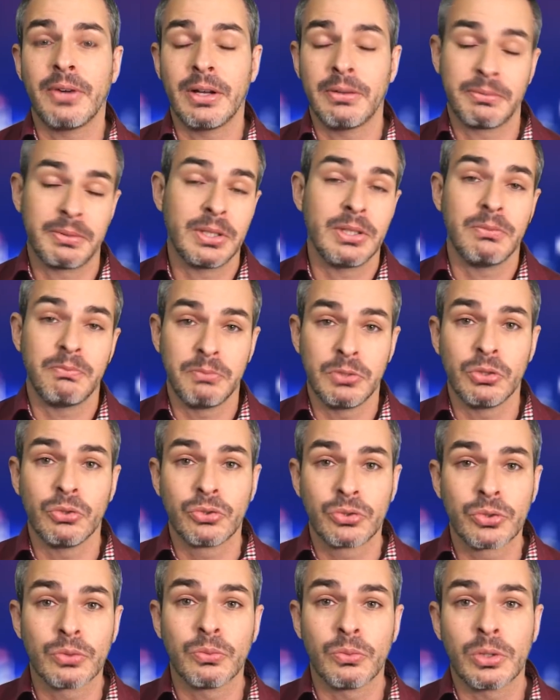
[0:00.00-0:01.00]
he
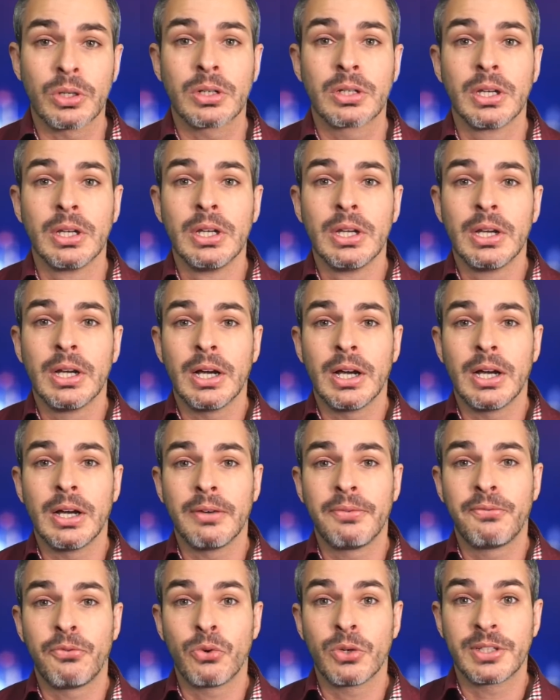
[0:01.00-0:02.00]
used to work
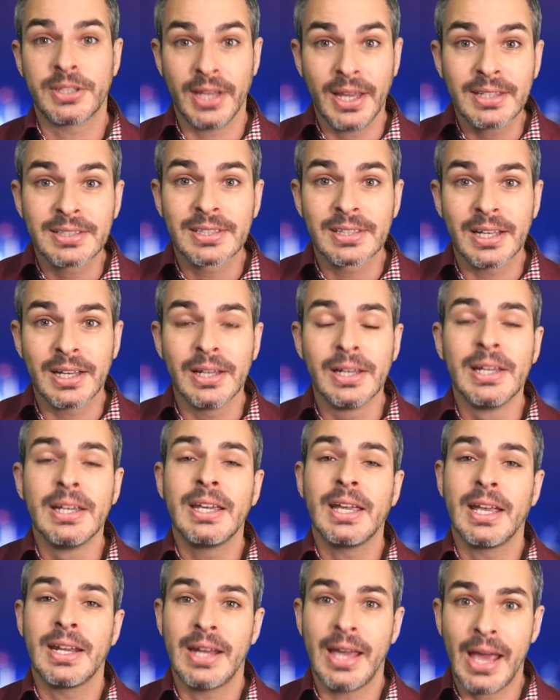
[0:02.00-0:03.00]
for Tesla
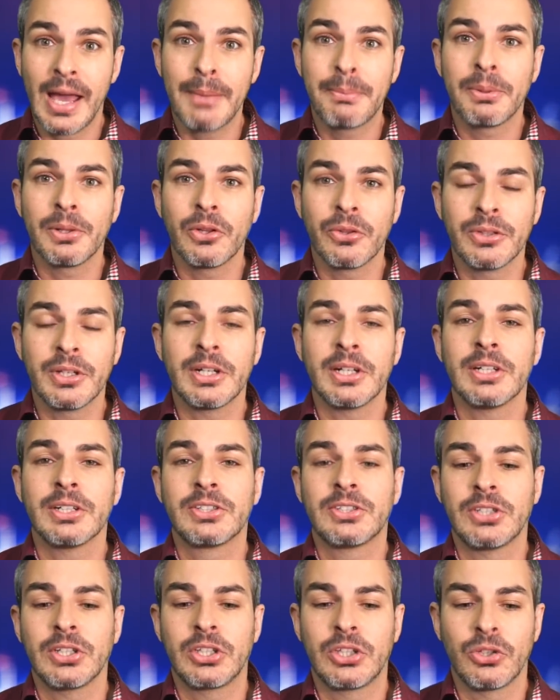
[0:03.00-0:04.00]
and Apple in their
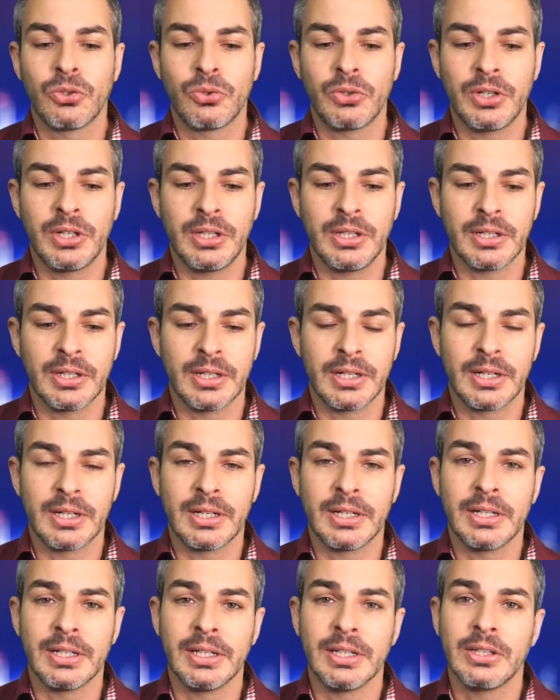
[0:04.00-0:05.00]
security
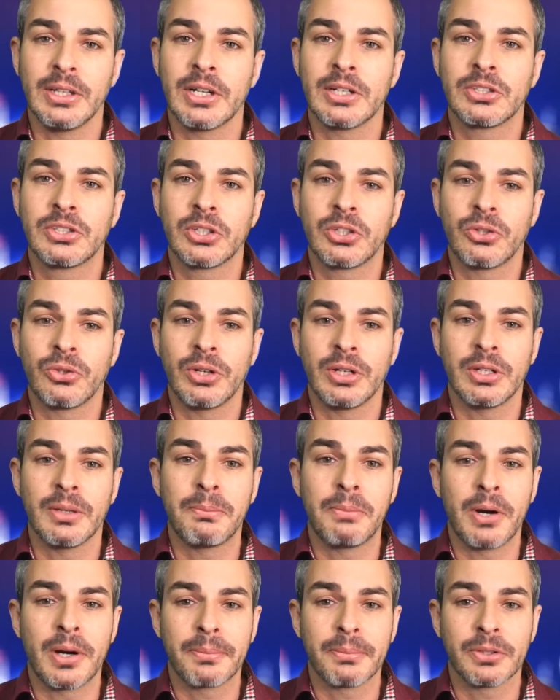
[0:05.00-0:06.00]

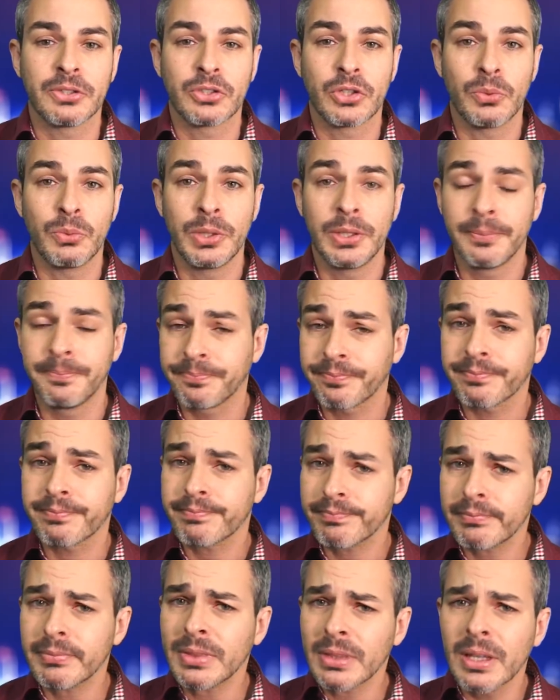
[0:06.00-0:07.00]
department. So we
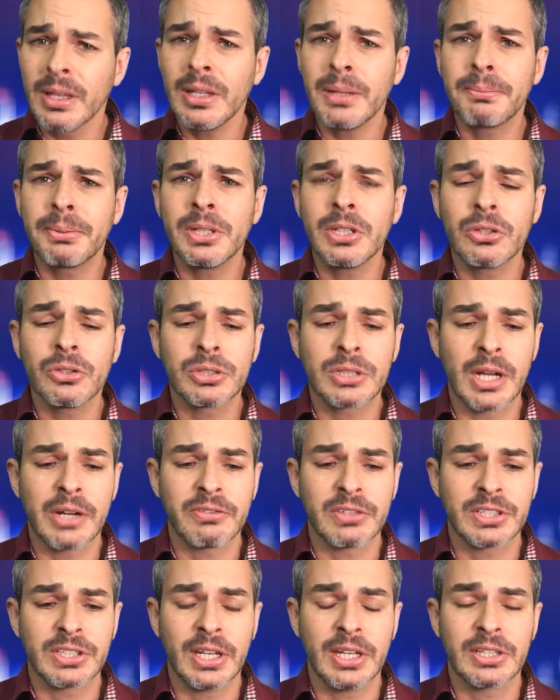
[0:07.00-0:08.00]
had a pretty good
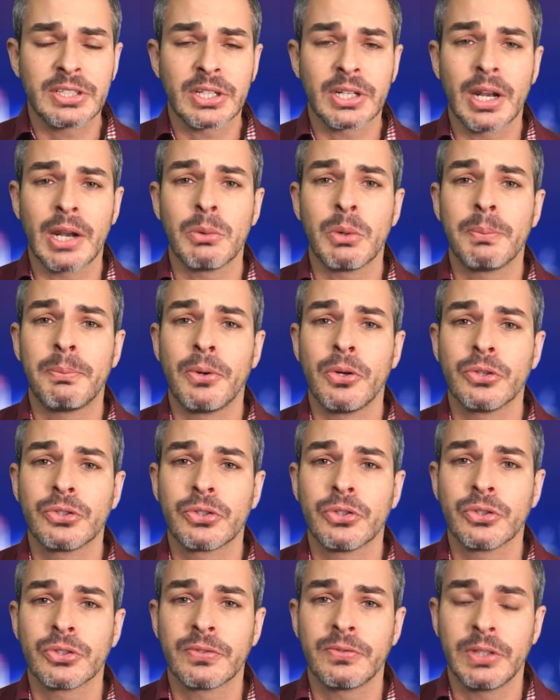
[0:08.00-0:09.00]
conversation, and I will
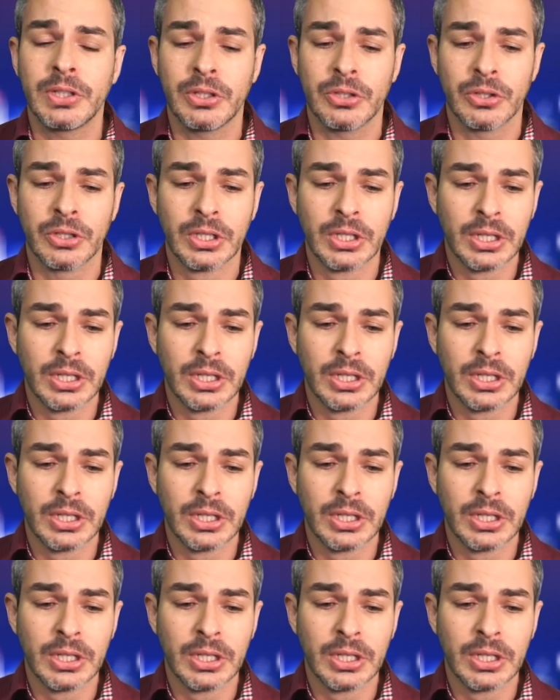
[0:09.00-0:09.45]
post those videos